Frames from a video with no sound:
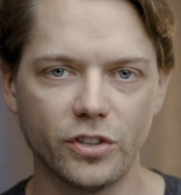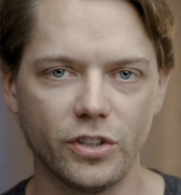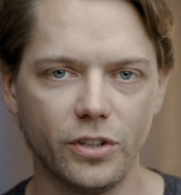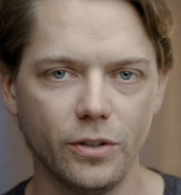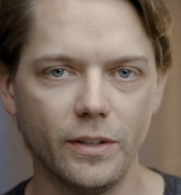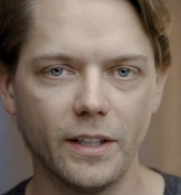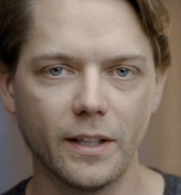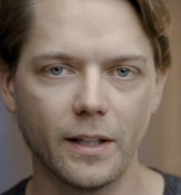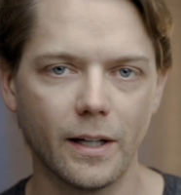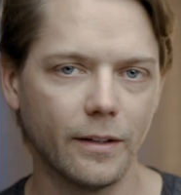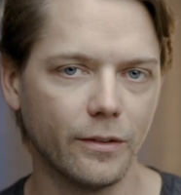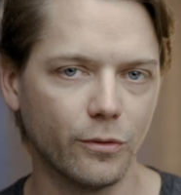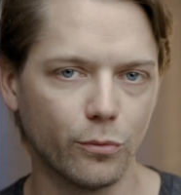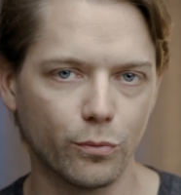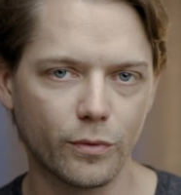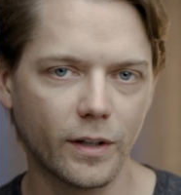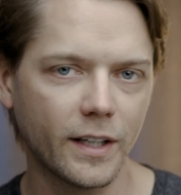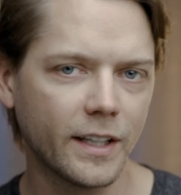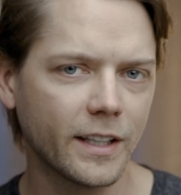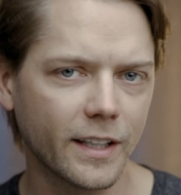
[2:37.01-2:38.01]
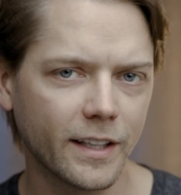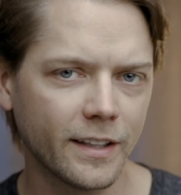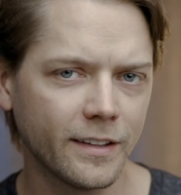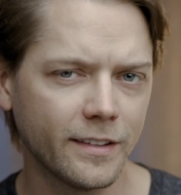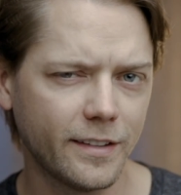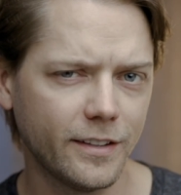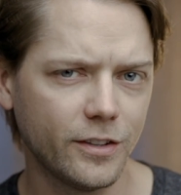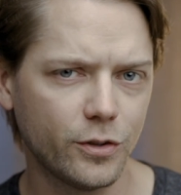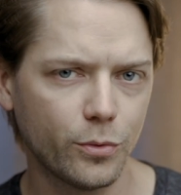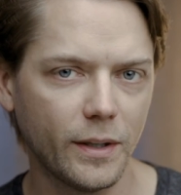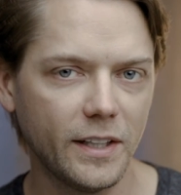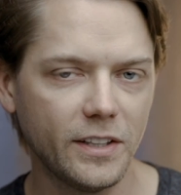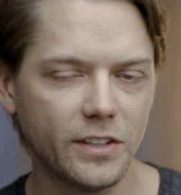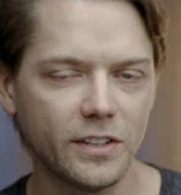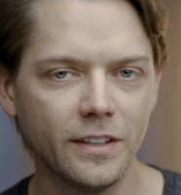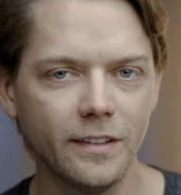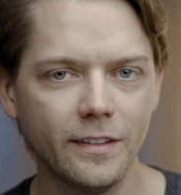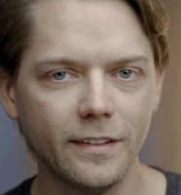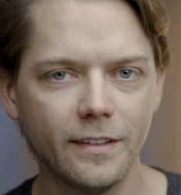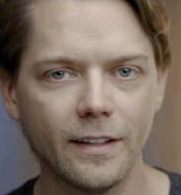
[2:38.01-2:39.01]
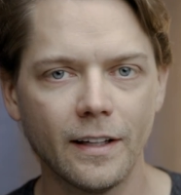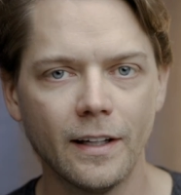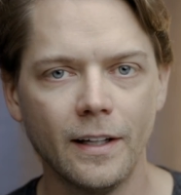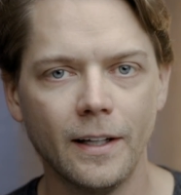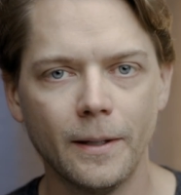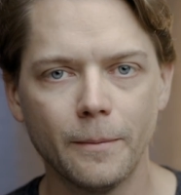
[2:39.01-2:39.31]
shooting on run and gun situations,